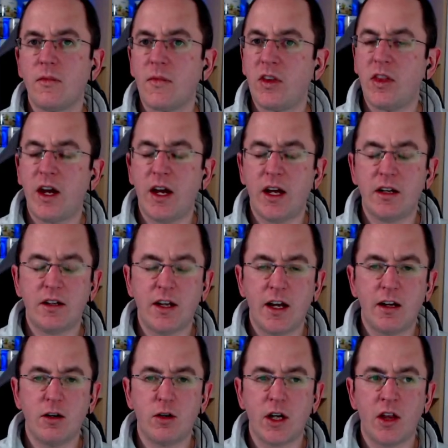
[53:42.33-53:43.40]
then
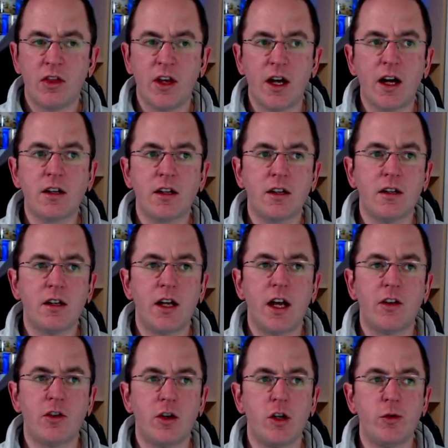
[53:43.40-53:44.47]
take a look at the article.
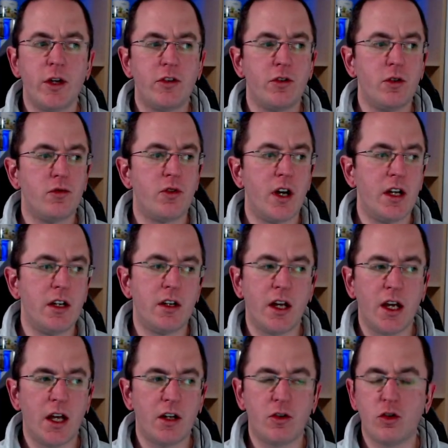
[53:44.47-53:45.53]
As always, you find it
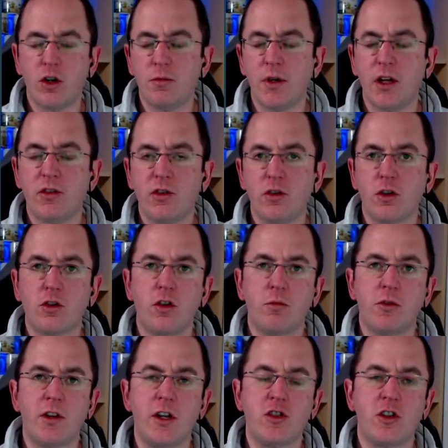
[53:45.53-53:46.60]
at
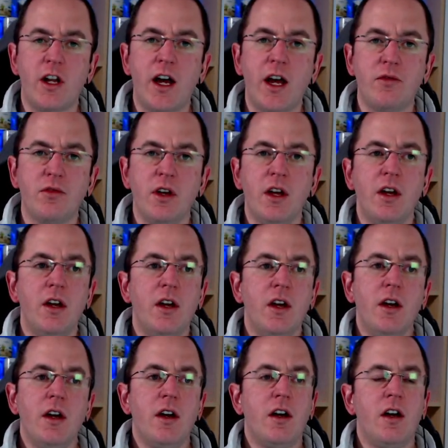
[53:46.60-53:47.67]
thorbenjansen.com/live.
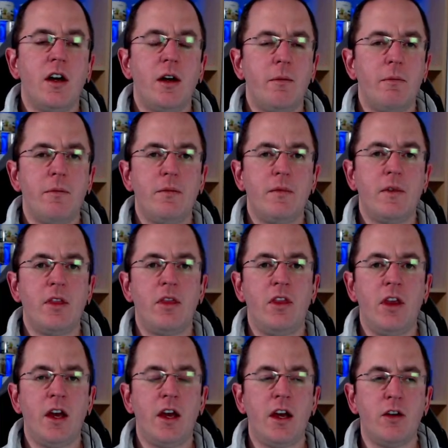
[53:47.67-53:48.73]

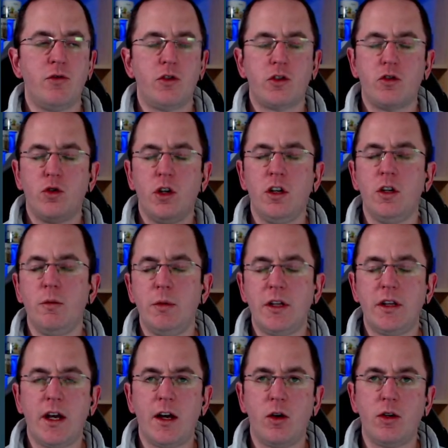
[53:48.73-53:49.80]
There, if you scroll a little bit
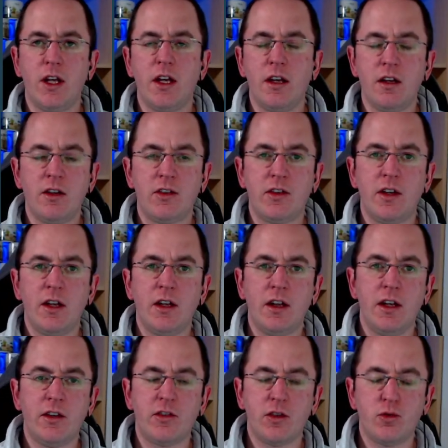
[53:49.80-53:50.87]
down, is a
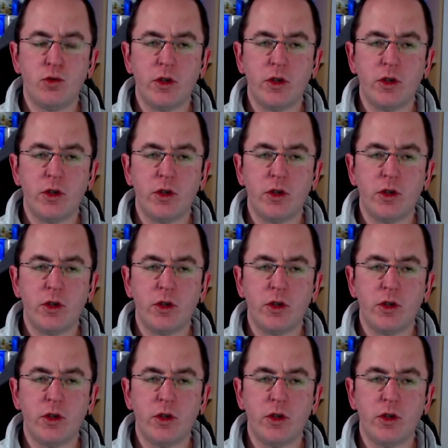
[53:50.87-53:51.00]
list of